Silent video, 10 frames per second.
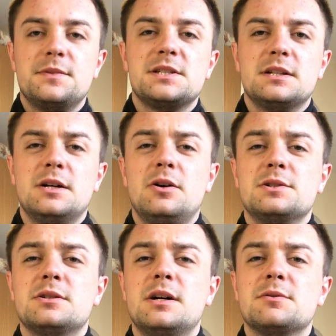This will
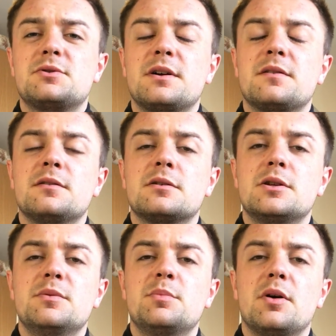also help strengthen the
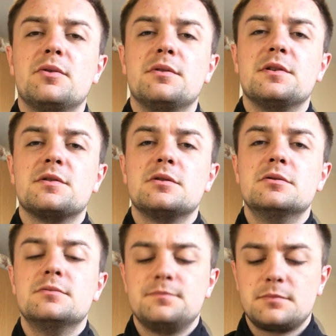club's bond with the
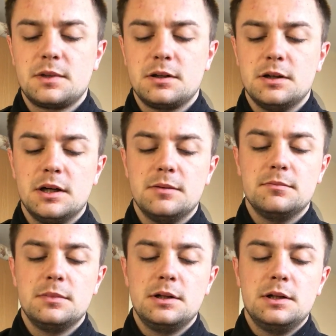school,
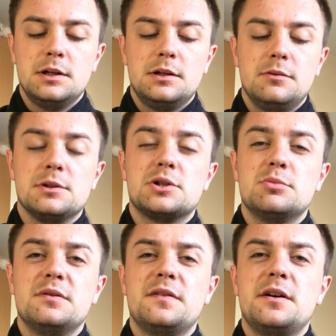which
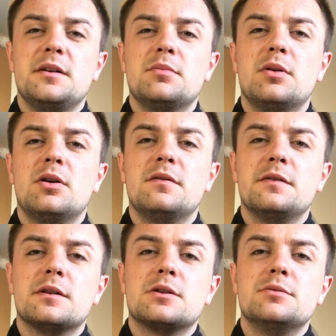could be very important
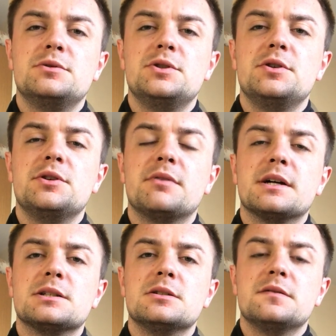for the club's junior
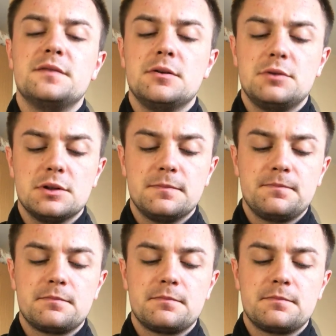ranks in the future.